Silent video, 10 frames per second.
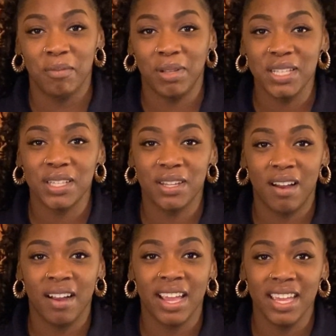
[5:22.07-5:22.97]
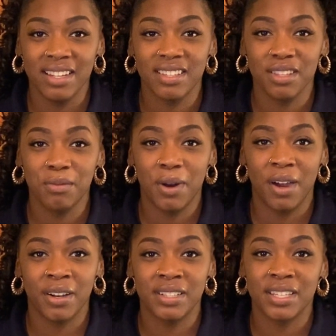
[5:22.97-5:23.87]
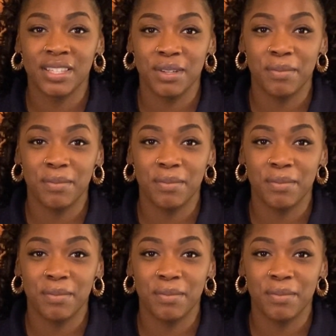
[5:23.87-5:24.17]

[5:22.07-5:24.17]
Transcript: Place the dog into the water to see